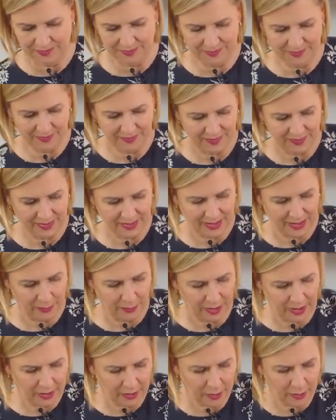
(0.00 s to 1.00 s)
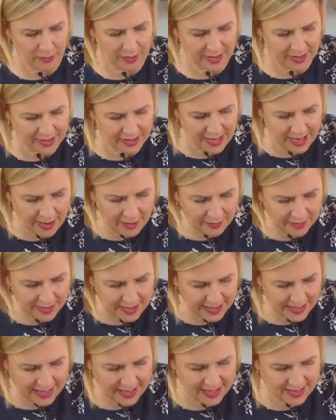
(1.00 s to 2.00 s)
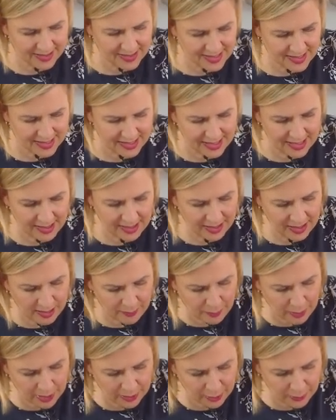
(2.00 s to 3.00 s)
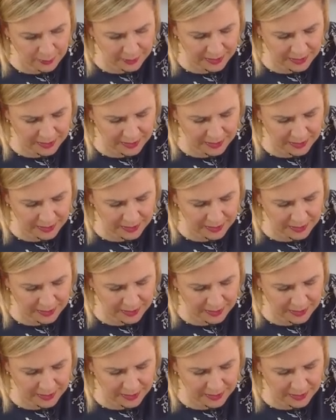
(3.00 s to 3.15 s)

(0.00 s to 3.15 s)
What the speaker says: Here we go, and now that I can't see any butter